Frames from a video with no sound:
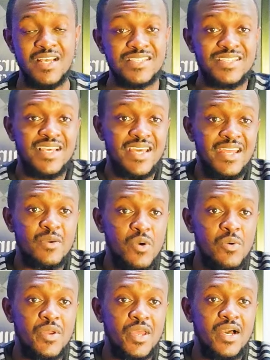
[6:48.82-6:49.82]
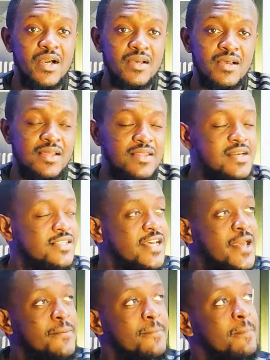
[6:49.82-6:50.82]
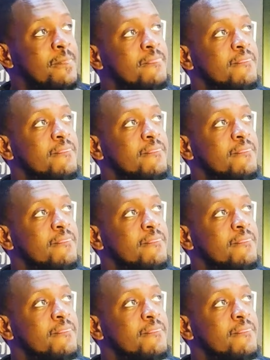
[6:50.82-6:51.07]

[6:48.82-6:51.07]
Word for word: us getting where we are at that time.